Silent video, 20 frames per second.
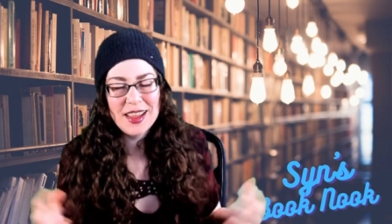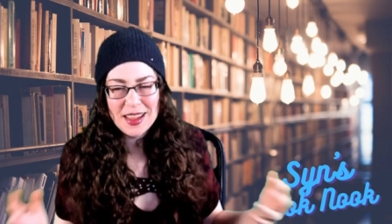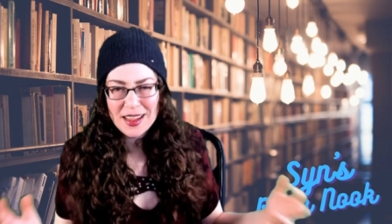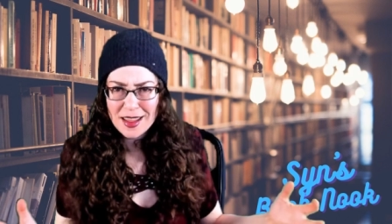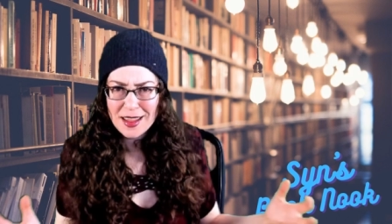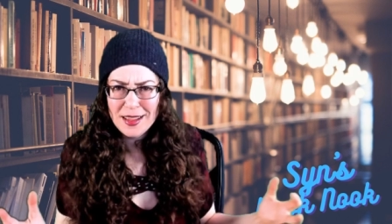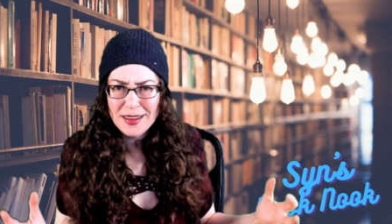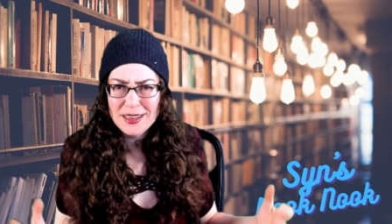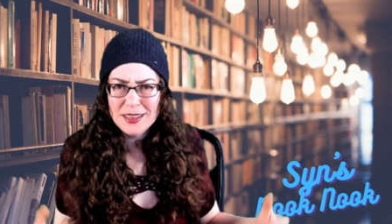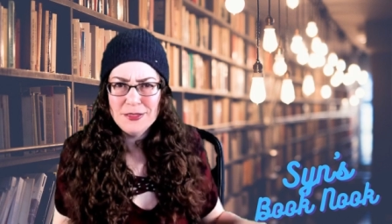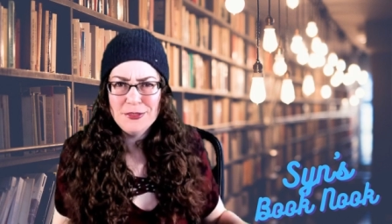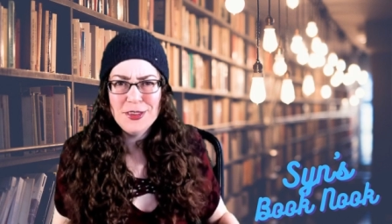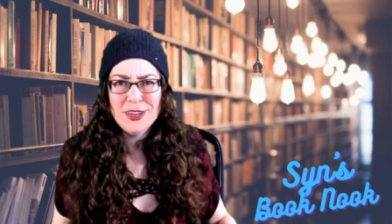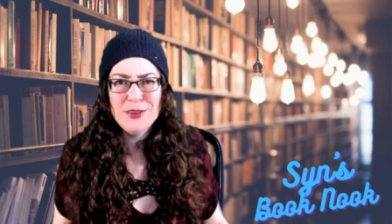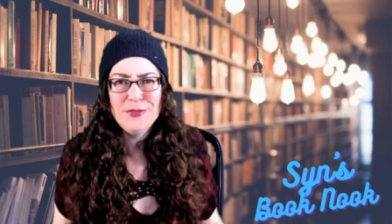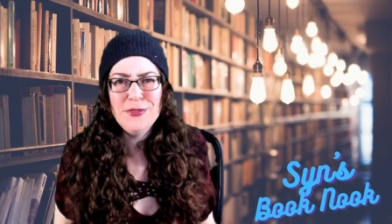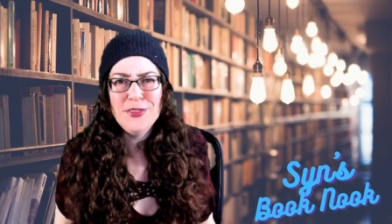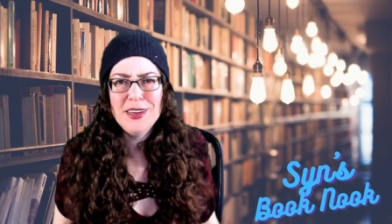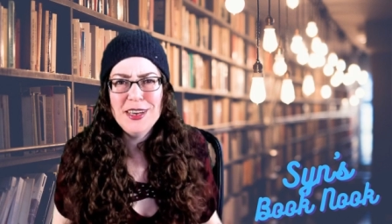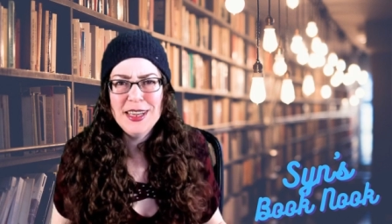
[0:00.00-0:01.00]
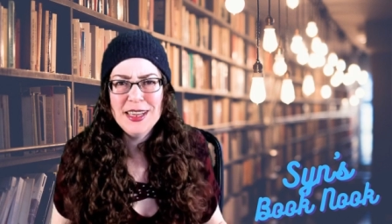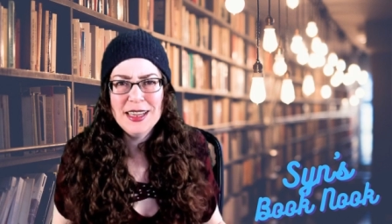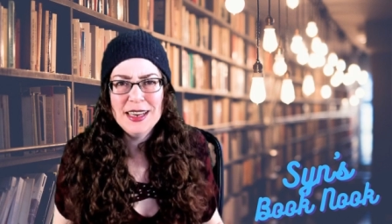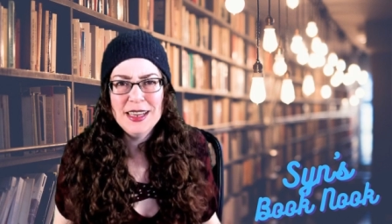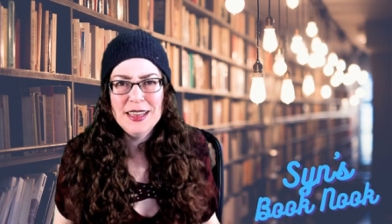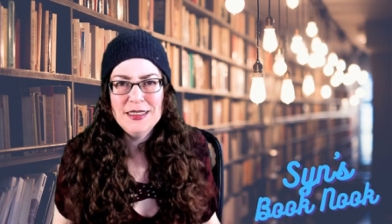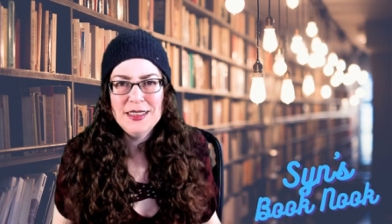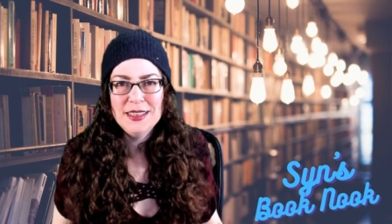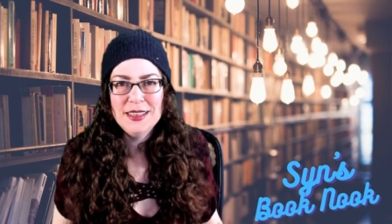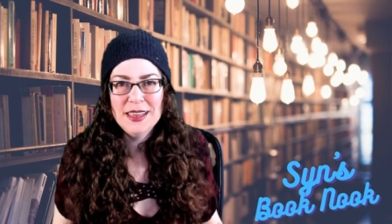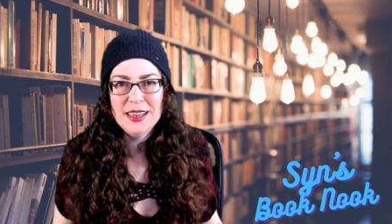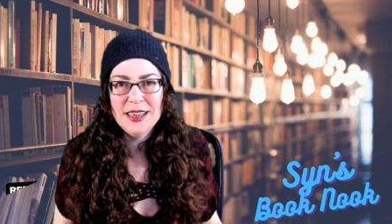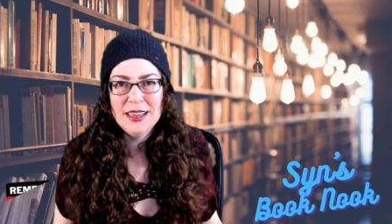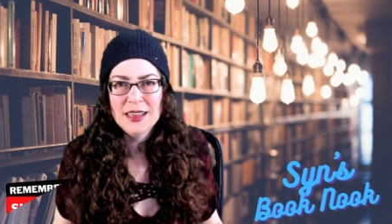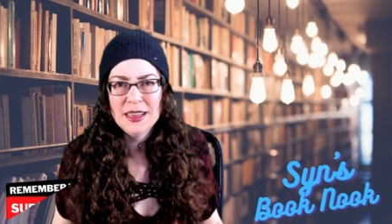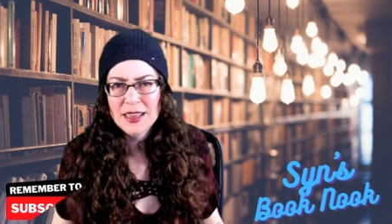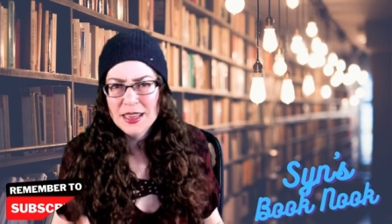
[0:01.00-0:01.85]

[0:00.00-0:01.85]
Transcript: And if you had fun hanging out today,